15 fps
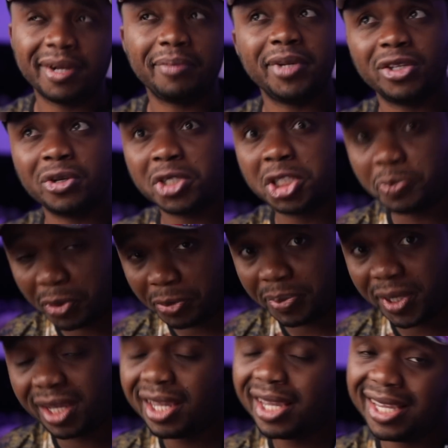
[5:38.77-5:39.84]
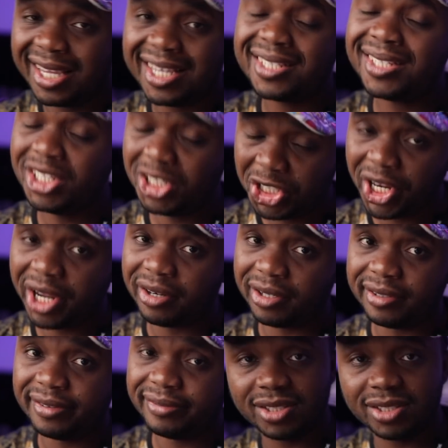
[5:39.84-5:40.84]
I mean, Hushpuppi is in jail.